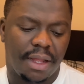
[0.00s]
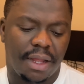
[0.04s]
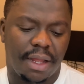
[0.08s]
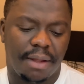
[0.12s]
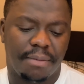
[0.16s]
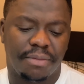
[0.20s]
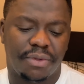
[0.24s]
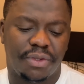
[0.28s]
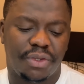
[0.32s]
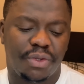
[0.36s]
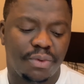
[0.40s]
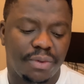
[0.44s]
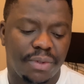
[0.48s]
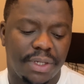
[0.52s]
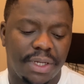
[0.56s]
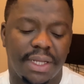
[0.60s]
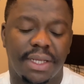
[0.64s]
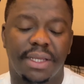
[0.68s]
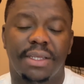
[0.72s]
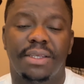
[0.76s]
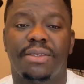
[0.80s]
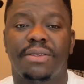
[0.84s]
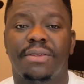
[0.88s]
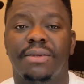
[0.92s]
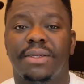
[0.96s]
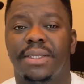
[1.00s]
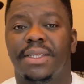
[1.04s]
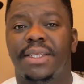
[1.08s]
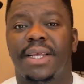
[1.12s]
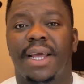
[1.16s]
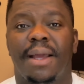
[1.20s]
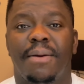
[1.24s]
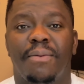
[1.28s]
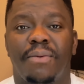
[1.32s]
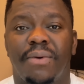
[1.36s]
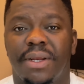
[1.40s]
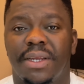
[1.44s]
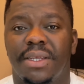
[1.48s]
um, two days to the
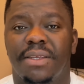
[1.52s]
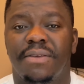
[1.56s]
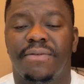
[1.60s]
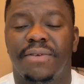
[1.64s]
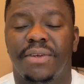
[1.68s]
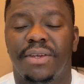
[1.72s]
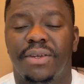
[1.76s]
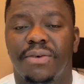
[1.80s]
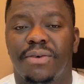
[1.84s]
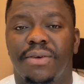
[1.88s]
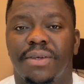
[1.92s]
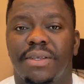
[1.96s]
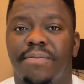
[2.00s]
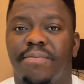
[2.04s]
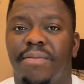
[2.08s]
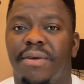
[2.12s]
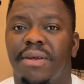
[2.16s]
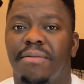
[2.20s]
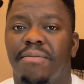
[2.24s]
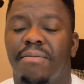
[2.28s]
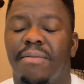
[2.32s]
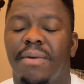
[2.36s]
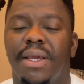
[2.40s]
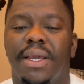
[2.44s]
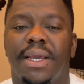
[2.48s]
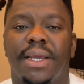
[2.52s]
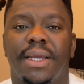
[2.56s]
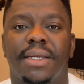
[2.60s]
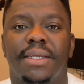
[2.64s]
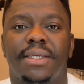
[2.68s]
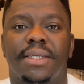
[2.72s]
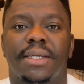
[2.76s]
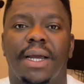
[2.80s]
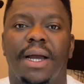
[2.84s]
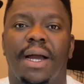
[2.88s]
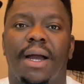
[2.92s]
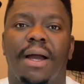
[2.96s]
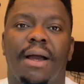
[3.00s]
time when this video is being made,
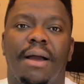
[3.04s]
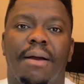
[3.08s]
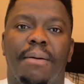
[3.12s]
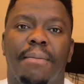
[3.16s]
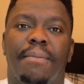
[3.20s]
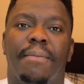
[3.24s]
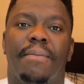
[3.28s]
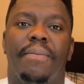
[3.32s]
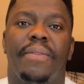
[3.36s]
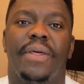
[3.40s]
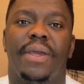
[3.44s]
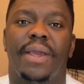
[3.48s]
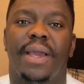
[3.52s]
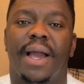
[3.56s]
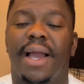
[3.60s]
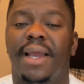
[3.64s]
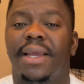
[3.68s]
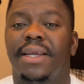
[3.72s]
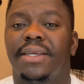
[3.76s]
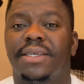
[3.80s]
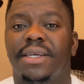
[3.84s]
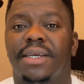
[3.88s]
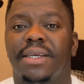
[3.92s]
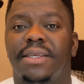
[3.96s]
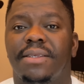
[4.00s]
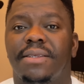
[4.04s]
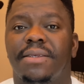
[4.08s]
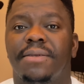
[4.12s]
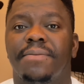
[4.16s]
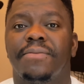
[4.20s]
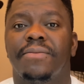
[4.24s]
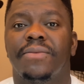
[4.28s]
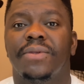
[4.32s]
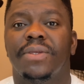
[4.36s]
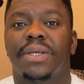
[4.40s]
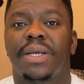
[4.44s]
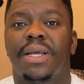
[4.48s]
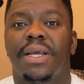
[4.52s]
um, the IHS
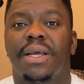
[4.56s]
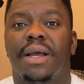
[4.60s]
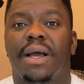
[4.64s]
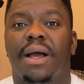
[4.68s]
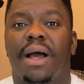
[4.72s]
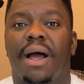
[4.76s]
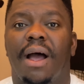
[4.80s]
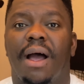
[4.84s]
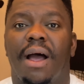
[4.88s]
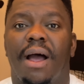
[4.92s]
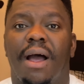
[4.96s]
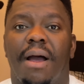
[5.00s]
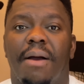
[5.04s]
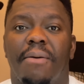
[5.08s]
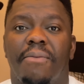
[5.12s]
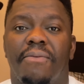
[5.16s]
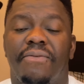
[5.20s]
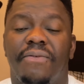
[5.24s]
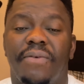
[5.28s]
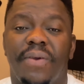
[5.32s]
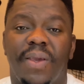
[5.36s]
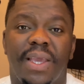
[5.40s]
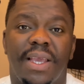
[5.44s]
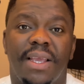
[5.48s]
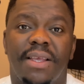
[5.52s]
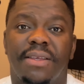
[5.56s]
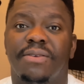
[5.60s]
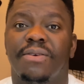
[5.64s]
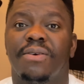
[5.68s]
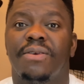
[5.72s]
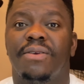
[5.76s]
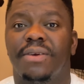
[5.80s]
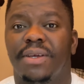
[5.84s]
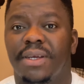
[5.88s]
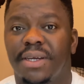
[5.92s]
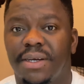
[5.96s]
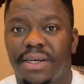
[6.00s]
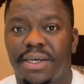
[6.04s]
uh, fee is going
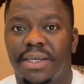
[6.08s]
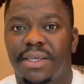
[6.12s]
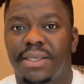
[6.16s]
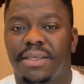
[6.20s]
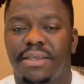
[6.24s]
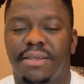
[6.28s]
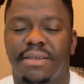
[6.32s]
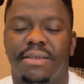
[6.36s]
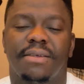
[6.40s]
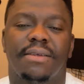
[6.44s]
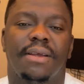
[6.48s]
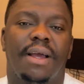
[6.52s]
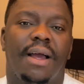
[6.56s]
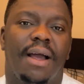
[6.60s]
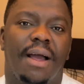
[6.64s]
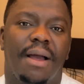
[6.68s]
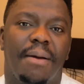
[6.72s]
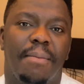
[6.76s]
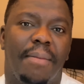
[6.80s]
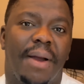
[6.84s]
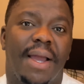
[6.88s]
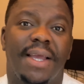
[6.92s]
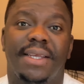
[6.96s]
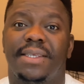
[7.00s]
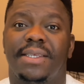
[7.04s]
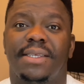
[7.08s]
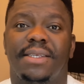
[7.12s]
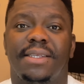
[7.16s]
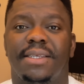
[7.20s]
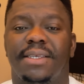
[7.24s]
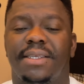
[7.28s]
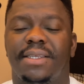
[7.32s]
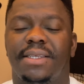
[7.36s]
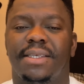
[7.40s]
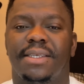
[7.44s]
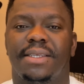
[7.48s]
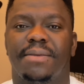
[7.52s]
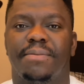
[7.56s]
to increase uh, by
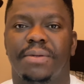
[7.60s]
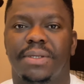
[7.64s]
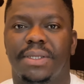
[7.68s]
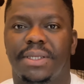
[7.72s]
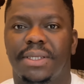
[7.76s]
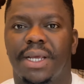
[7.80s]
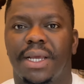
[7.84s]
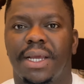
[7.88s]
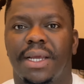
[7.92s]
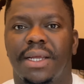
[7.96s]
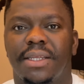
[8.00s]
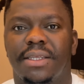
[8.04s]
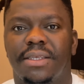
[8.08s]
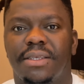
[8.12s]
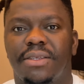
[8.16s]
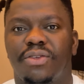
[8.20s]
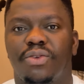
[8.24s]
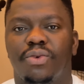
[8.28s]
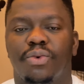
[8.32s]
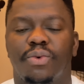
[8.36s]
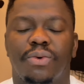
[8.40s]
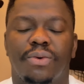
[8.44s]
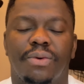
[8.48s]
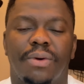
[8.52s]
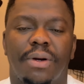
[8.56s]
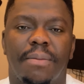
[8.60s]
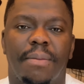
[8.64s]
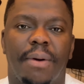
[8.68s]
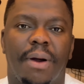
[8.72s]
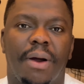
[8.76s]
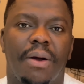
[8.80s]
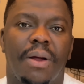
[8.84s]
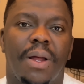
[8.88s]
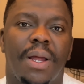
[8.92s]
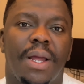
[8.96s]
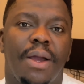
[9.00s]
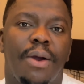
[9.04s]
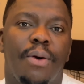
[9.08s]
66% to
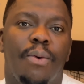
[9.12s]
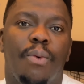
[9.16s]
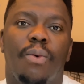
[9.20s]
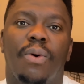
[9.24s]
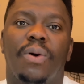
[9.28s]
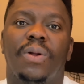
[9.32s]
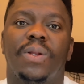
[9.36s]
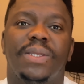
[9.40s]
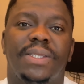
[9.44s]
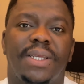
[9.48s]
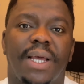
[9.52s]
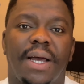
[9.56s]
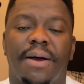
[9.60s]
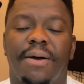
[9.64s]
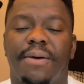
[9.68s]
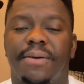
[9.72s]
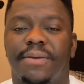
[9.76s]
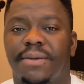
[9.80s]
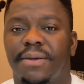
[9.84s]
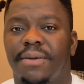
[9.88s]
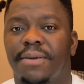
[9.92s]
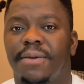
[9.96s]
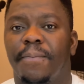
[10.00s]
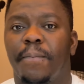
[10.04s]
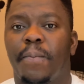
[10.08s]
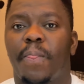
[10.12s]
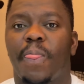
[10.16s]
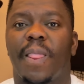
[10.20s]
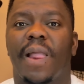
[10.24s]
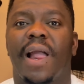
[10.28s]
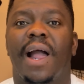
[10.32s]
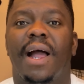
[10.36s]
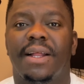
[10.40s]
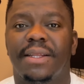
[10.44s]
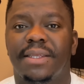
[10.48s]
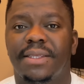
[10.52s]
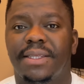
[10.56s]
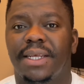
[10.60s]
about
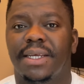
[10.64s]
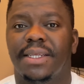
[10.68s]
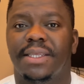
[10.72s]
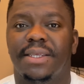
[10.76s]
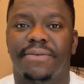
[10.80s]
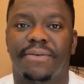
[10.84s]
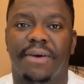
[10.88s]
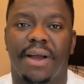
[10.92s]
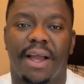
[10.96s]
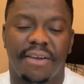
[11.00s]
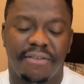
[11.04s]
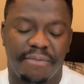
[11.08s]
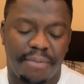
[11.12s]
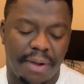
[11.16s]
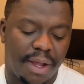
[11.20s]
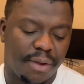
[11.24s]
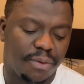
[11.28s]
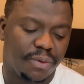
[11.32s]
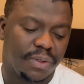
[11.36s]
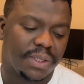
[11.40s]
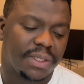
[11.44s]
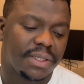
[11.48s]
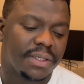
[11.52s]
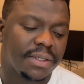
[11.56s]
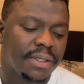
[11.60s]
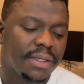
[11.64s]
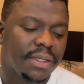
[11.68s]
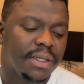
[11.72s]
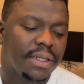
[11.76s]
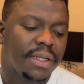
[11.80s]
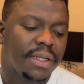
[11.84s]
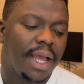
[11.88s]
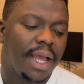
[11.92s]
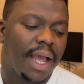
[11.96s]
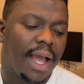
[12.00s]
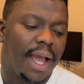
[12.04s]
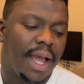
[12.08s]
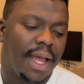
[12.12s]
1,035 pounds.
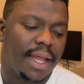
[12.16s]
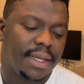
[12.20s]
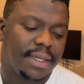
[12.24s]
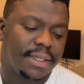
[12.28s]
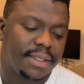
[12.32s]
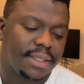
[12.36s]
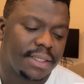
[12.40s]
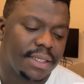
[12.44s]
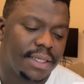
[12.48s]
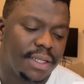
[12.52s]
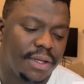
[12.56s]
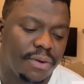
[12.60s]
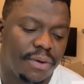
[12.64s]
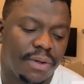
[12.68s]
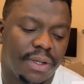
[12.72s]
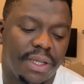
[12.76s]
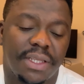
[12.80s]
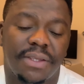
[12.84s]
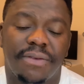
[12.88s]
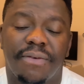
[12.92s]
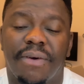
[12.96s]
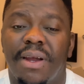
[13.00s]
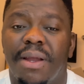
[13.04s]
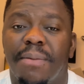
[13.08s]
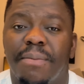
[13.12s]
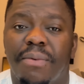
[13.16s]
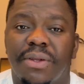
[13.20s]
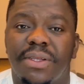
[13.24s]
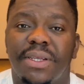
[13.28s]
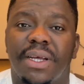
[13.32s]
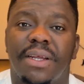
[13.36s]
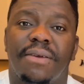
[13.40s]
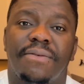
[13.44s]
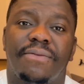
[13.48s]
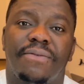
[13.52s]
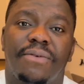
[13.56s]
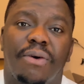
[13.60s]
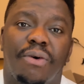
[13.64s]
And, you know, it's very
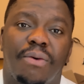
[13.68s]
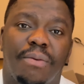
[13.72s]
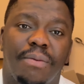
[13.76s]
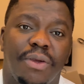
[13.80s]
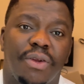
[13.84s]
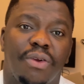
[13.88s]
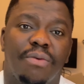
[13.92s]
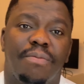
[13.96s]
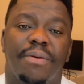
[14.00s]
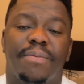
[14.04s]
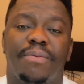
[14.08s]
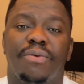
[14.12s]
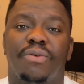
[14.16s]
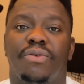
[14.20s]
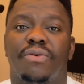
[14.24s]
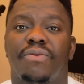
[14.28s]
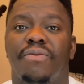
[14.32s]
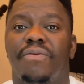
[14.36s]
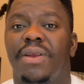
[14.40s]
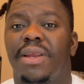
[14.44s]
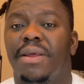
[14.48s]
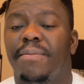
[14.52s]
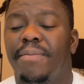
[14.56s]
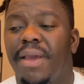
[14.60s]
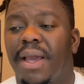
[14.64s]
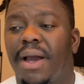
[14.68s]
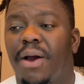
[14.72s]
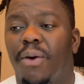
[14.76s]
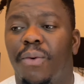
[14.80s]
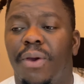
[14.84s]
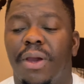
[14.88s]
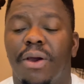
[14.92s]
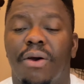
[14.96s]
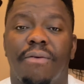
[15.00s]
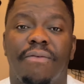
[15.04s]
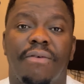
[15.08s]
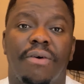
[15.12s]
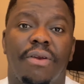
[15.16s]
important for, you know, people to really be
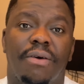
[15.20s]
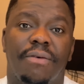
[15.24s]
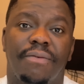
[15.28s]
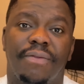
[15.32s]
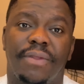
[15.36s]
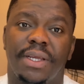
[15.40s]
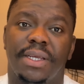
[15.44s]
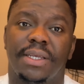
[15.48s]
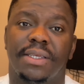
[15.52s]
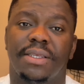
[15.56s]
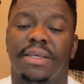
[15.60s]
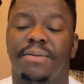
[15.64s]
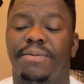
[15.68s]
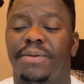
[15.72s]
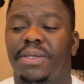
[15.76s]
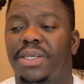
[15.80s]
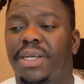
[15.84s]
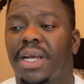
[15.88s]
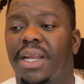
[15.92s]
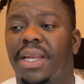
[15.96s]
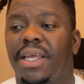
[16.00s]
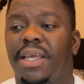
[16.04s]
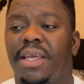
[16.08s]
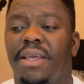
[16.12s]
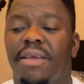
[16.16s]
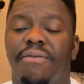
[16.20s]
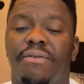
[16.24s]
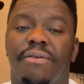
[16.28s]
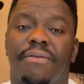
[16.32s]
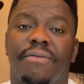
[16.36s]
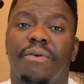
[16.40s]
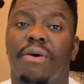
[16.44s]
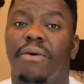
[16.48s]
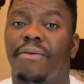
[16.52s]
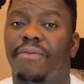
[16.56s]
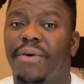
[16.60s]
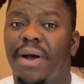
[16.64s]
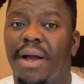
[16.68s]
aware of all of this, especially if you've
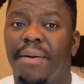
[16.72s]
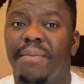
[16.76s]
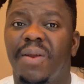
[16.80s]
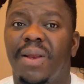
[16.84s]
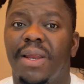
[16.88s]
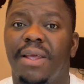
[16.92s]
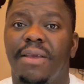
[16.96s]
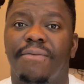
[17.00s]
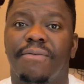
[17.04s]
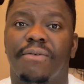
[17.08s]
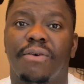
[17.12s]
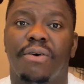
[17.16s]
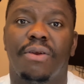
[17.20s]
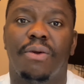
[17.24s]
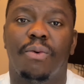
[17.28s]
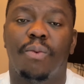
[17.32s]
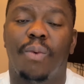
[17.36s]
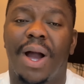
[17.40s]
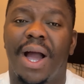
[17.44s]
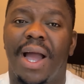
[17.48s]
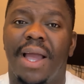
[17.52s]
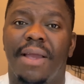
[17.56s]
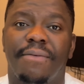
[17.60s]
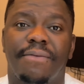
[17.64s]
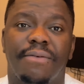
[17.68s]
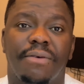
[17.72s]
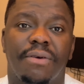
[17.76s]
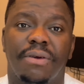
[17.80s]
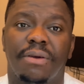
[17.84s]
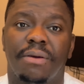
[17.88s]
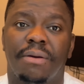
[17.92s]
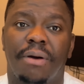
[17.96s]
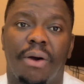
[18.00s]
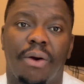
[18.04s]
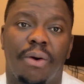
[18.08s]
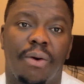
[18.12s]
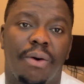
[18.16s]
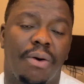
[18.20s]
got family, you've got a wife or,
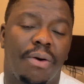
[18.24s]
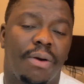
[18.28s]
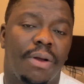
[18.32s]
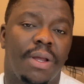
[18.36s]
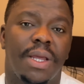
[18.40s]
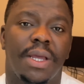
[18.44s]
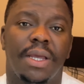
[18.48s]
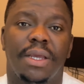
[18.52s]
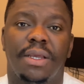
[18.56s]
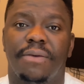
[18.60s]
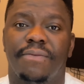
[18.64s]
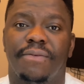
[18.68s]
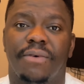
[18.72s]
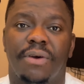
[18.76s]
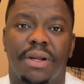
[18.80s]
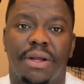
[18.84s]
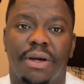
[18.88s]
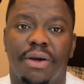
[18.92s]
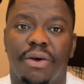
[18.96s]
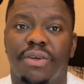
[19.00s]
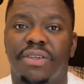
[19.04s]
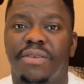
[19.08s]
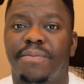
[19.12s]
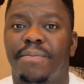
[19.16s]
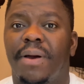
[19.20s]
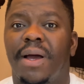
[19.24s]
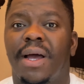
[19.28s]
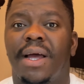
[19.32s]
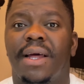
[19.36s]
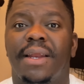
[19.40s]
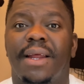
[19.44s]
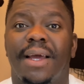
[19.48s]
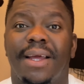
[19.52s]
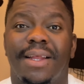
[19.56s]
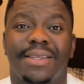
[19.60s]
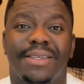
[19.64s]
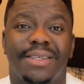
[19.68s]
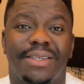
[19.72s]
or you've got a husband
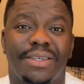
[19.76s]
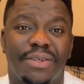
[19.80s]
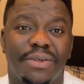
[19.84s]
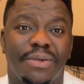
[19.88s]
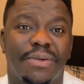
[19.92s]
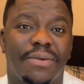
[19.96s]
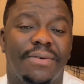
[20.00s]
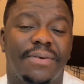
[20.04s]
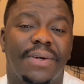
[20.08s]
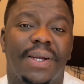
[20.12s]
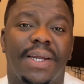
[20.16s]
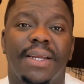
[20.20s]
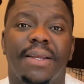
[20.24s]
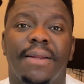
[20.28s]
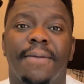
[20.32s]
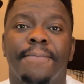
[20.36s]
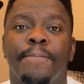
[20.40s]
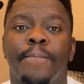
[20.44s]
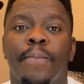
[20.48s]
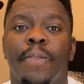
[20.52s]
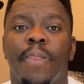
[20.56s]
and children